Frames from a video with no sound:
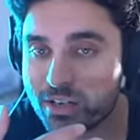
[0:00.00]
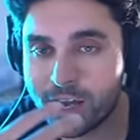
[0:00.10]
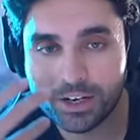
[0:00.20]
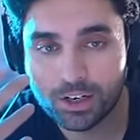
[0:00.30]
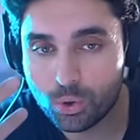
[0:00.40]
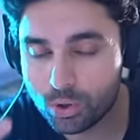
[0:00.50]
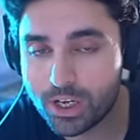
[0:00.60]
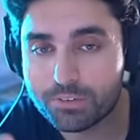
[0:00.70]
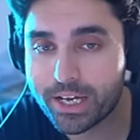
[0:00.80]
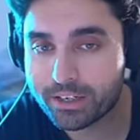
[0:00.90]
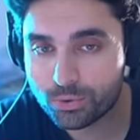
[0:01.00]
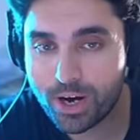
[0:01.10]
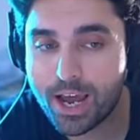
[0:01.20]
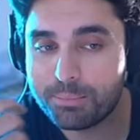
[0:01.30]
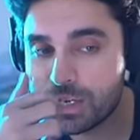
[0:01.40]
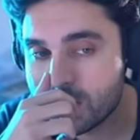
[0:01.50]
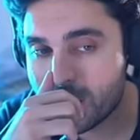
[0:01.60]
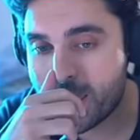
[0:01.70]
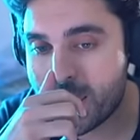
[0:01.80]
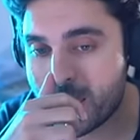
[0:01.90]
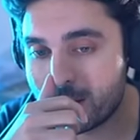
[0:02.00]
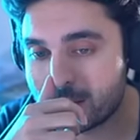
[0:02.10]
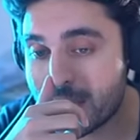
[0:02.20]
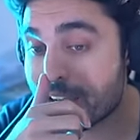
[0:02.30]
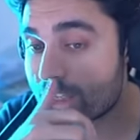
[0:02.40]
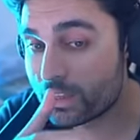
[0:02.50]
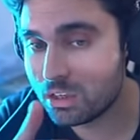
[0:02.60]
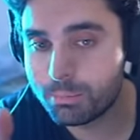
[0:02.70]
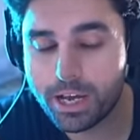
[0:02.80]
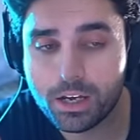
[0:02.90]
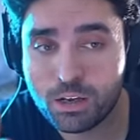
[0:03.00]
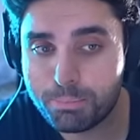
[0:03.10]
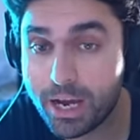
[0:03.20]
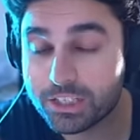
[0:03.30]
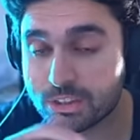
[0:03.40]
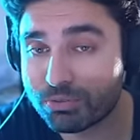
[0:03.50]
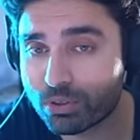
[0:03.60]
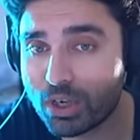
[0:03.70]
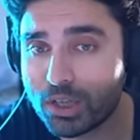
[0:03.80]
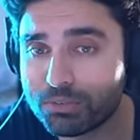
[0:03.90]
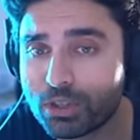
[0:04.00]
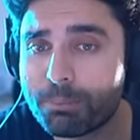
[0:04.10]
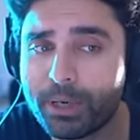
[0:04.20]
and a whole that crap and that killed my passion for Call of Duty.